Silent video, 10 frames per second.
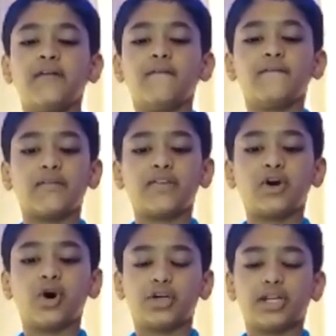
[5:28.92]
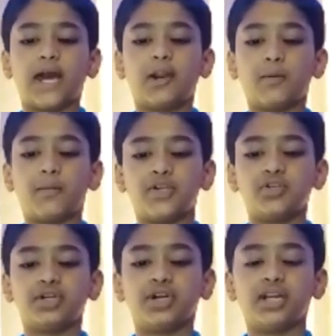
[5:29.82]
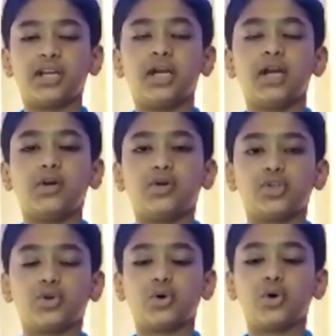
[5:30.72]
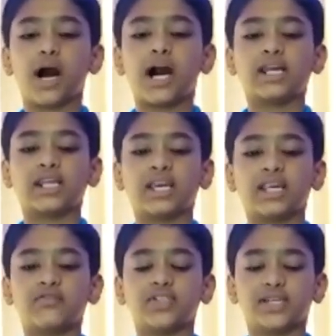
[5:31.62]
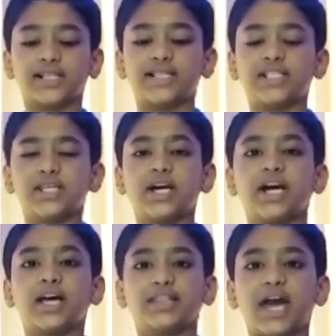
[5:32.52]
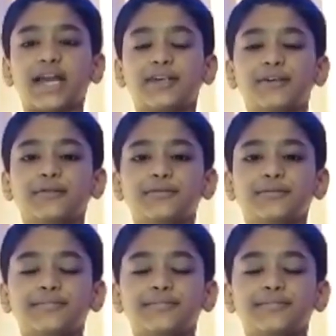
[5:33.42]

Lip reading: where we got an opportunity to show our creative skills. Thank you.